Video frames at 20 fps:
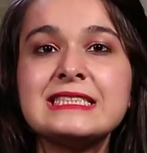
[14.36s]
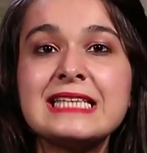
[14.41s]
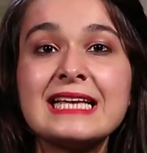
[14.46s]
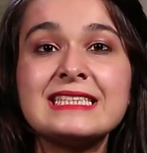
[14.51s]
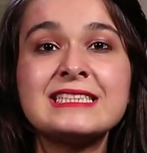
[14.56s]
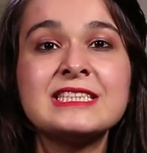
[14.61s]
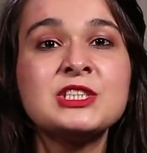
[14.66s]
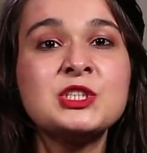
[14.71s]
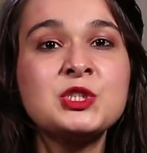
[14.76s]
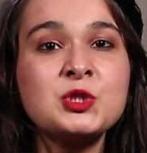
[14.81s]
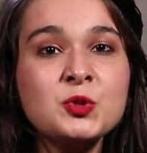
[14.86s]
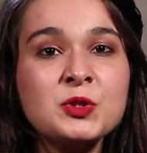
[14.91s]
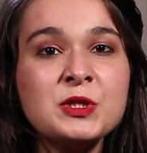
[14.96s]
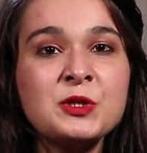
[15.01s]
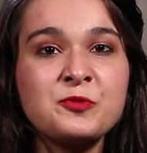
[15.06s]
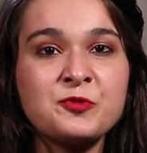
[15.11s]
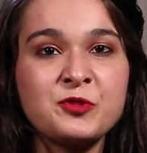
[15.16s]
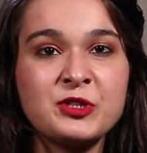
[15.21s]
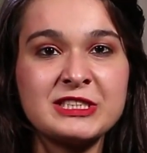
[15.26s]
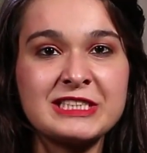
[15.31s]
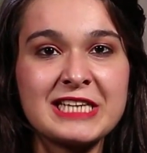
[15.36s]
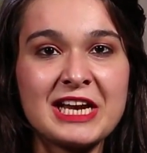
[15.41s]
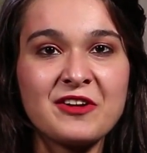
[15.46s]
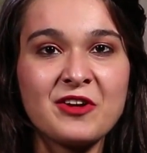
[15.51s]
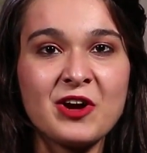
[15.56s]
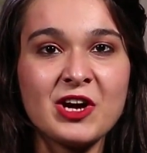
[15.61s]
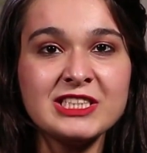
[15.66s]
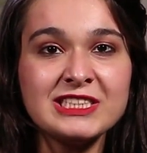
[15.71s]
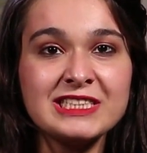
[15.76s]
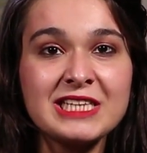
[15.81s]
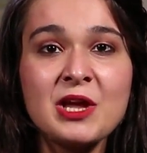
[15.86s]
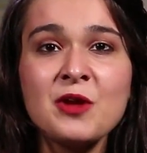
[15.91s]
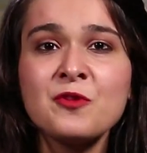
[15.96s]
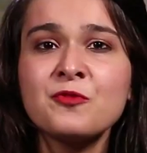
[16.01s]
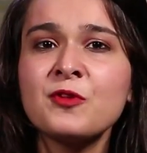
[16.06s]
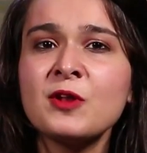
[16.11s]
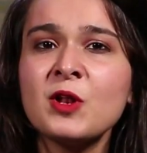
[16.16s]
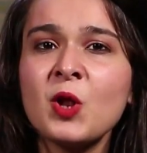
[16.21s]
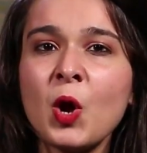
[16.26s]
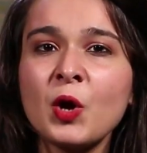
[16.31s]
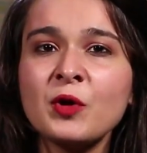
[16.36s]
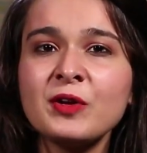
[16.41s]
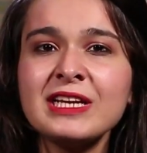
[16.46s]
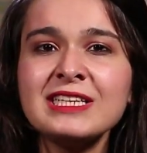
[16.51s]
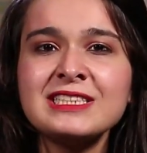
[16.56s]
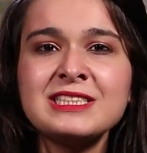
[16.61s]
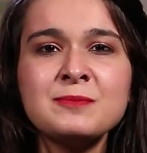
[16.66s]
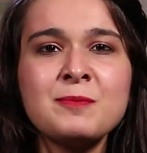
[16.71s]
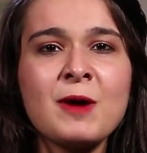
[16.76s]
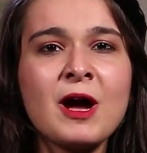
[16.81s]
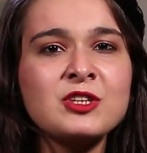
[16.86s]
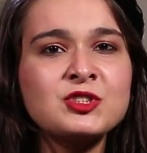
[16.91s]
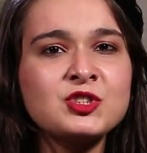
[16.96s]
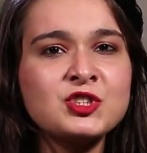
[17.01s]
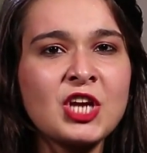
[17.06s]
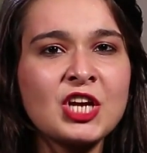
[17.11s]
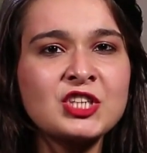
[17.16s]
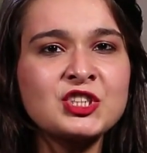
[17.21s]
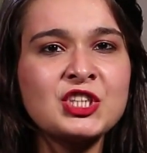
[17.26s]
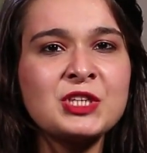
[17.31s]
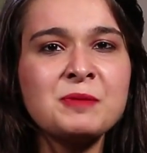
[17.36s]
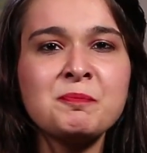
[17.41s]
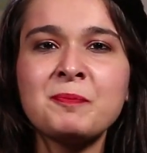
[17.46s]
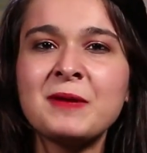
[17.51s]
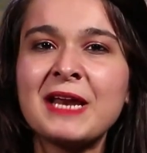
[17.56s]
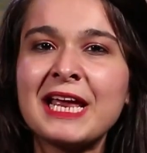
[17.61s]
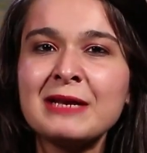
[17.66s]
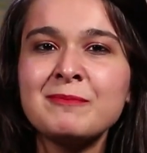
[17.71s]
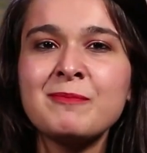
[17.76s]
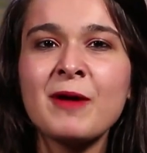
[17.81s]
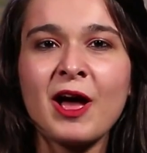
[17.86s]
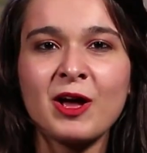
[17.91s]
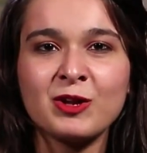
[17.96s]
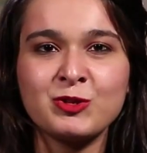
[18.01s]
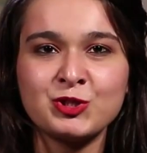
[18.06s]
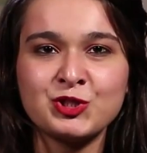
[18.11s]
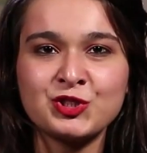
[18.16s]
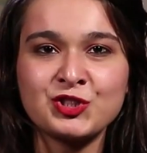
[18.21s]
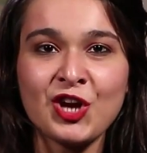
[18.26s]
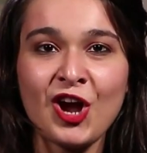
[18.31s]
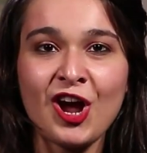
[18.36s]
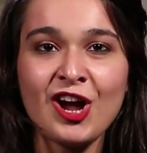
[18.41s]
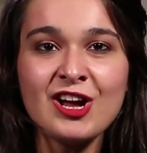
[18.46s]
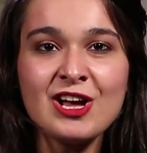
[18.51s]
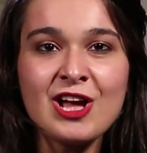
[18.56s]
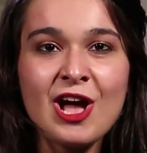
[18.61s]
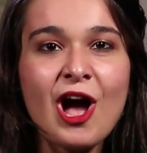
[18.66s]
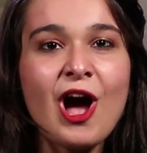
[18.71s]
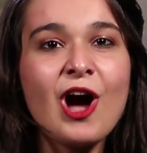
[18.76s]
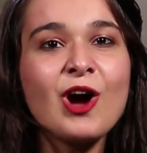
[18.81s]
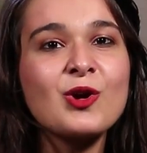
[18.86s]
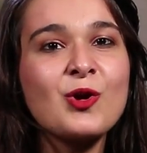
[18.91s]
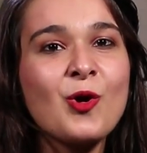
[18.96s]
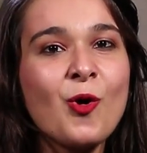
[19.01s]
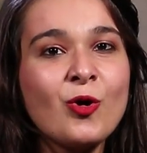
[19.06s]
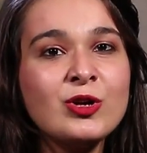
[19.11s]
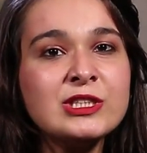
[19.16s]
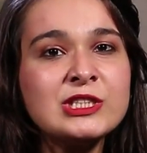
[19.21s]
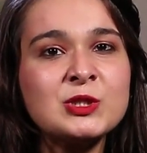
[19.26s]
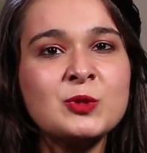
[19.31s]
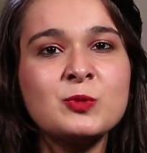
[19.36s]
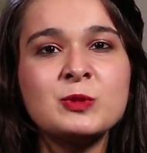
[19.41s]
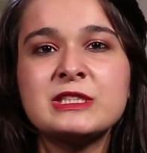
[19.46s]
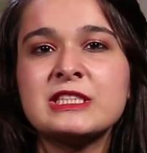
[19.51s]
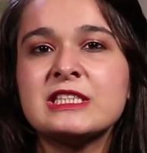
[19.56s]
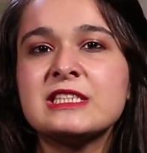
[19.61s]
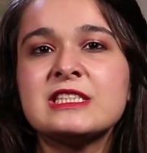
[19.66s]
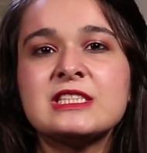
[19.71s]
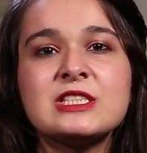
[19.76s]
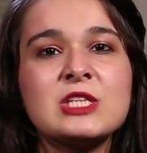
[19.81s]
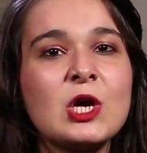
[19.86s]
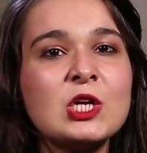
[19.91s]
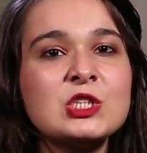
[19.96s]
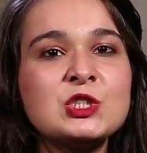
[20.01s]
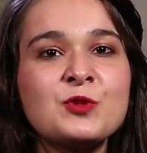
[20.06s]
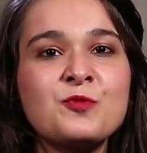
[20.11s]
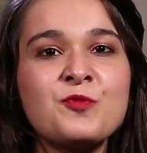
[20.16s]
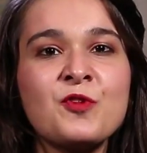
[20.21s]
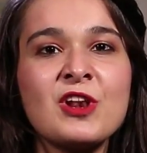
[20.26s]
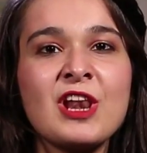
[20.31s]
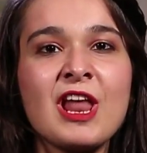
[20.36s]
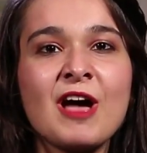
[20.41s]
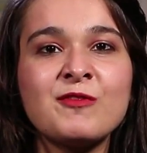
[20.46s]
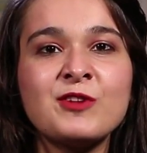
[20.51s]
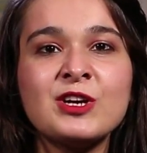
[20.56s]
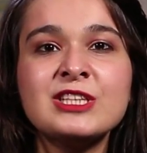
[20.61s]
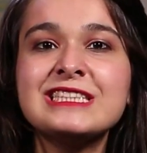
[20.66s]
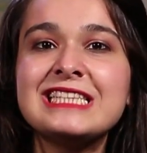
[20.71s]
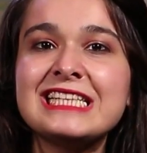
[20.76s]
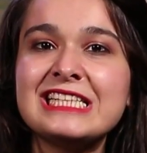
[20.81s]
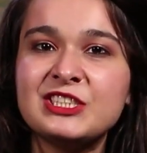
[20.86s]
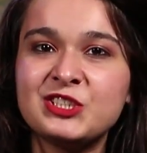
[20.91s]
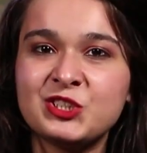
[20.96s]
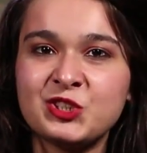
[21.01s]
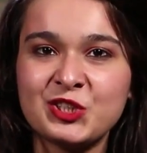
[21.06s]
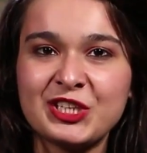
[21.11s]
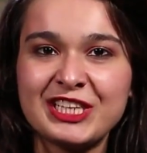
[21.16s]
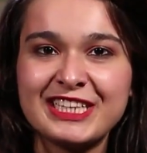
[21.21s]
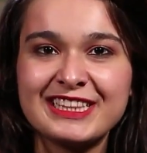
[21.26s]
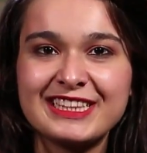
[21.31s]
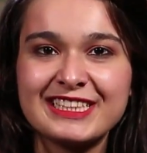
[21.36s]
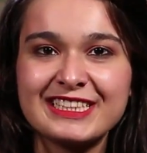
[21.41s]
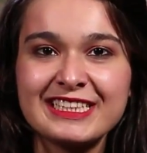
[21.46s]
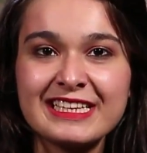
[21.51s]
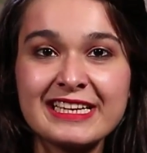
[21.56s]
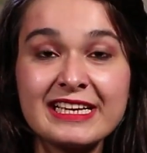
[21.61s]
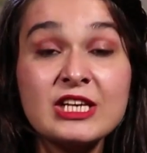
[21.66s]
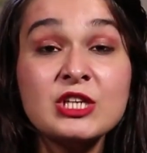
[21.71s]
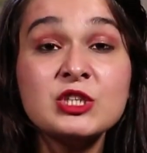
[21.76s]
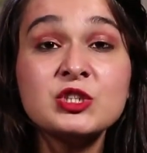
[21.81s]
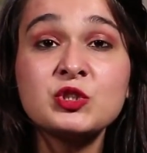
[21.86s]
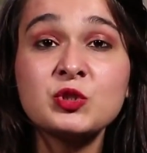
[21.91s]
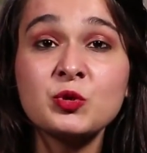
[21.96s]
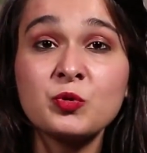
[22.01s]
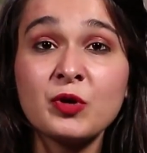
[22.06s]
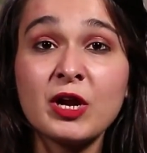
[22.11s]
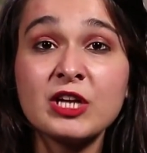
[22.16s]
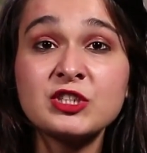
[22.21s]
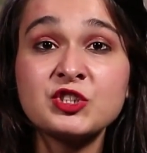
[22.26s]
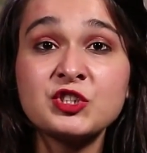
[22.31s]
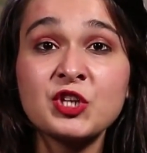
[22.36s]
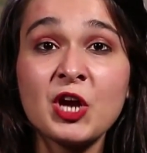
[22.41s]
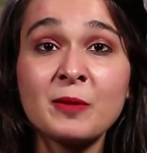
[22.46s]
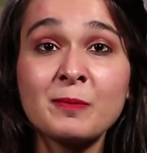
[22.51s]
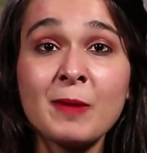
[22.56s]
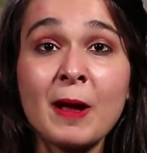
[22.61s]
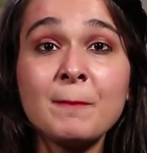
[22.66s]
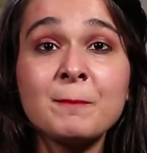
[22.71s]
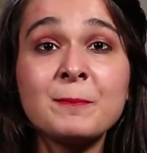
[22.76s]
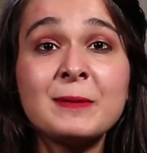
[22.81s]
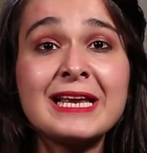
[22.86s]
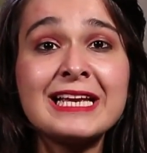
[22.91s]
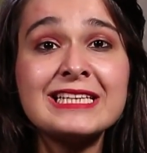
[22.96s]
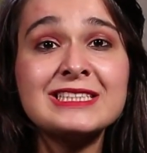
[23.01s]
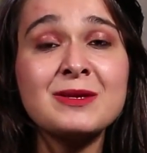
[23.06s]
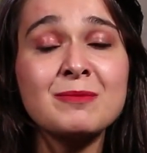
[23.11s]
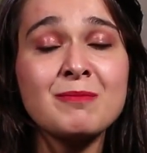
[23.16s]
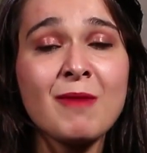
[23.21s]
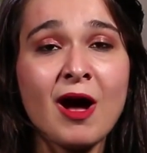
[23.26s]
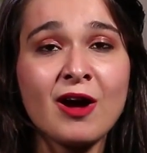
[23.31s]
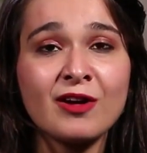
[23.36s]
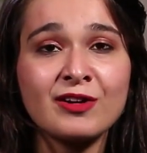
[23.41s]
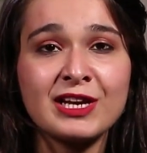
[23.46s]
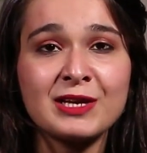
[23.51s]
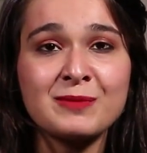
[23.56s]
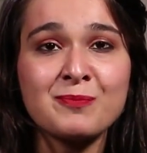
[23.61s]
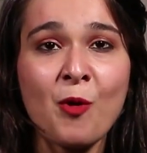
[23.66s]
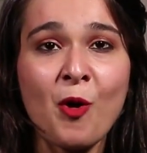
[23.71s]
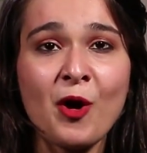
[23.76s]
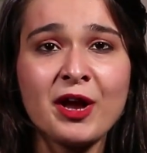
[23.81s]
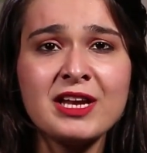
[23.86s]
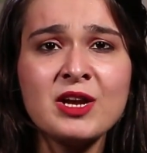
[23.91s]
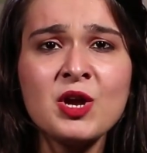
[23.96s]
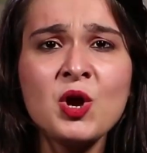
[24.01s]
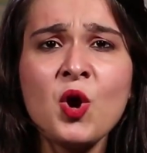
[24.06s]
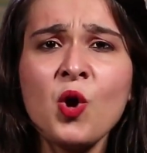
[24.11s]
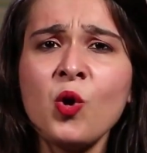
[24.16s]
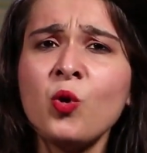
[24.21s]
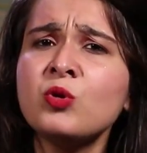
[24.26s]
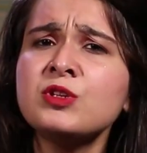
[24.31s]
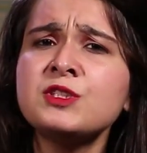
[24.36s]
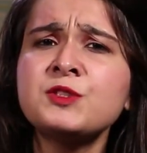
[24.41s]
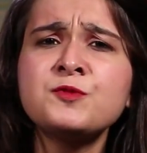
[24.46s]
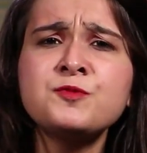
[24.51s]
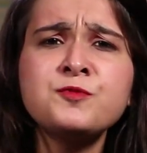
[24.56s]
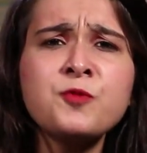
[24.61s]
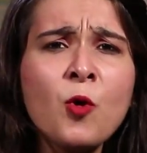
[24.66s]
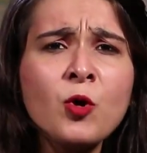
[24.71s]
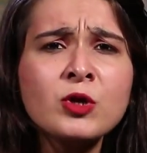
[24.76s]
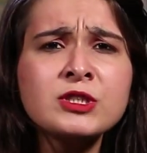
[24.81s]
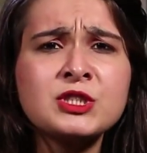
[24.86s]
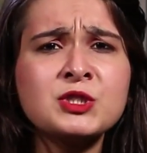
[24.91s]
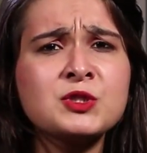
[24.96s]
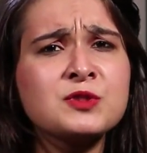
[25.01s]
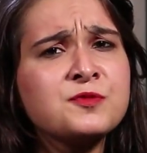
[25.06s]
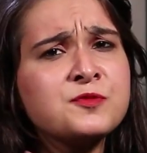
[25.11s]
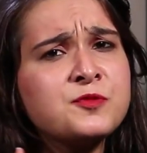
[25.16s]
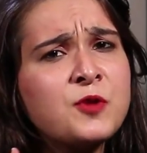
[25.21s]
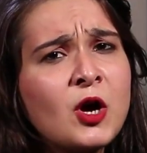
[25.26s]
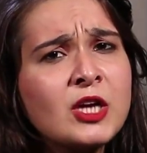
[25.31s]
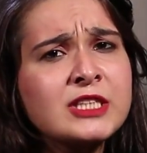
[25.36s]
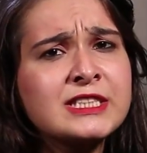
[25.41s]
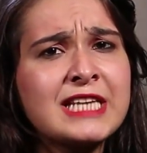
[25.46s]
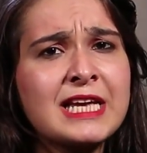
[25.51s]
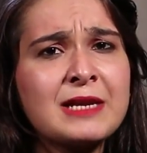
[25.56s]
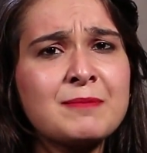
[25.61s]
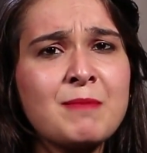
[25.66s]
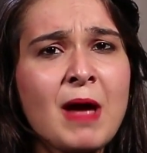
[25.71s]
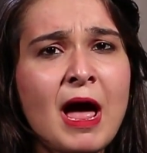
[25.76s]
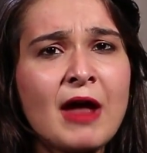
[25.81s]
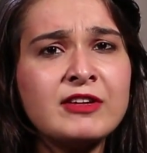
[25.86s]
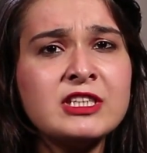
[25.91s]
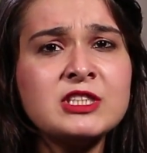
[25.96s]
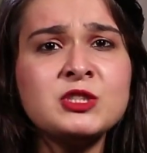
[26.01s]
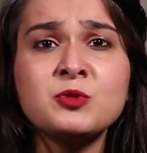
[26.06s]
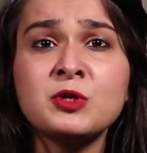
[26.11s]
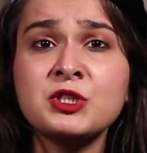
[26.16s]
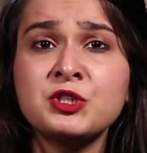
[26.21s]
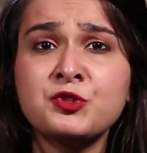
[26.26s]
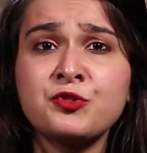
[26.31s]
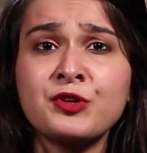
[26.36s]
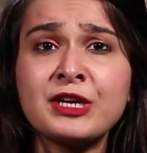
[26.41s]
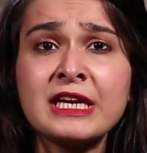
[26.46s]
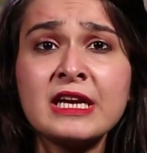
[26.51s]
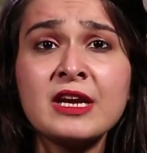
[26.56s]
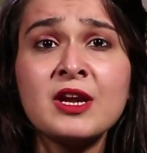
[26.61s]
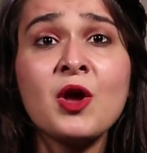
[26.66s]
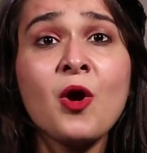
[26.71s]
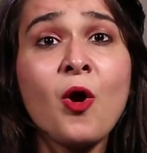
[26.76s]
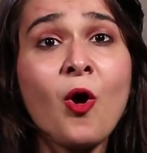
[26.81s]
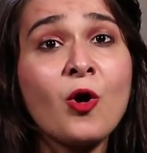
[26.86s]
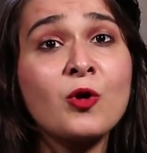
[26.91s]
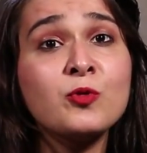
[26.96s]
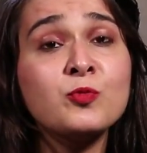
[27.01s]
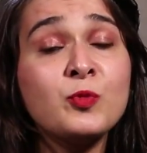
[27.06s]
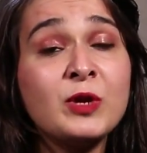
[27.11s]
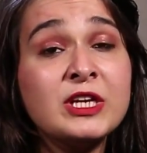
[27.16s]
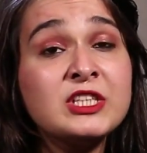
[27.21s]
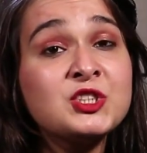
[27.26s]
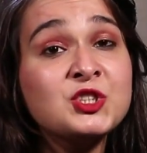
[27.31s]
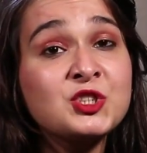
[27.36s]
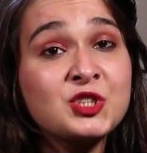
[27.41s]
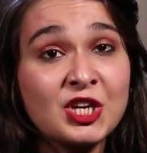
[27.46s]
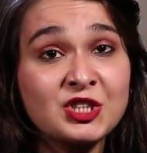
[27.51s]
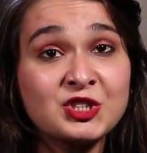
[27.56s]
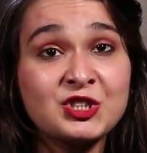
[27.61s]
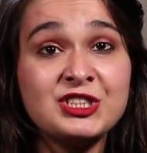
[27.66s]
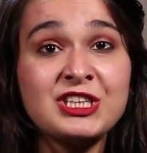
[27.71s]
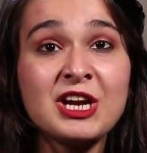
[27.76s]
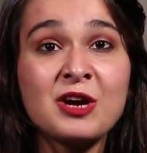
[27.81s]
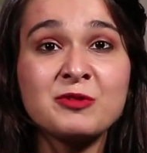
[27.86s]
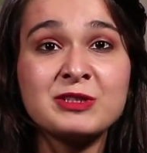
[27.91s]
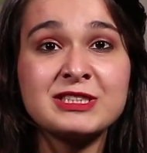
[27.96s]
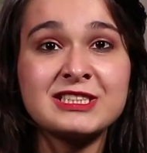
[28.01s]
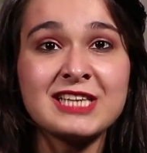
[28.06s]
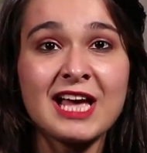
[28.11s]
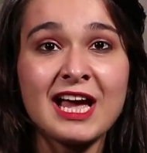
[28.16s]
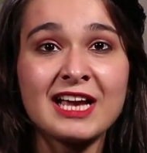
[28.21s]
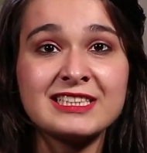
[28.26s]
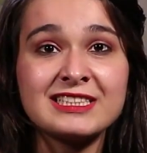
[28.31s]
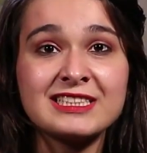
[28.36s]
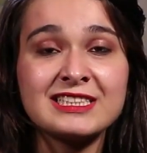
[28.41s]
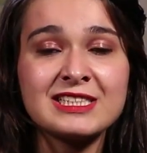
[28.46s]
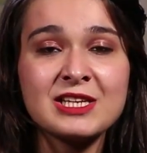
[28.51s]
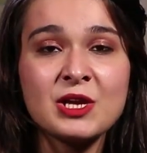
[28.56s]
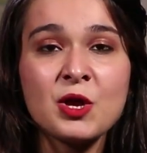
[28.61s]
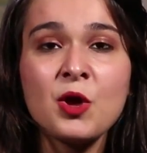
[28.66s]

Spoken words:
Set in two different eras, Phillauri is about Shashi played by Anushka, a ghost who is in search of her lover Diljit. Suraj Sharma plays a Manglik boy who is forced to first get married to a tree on which Shashi now resides.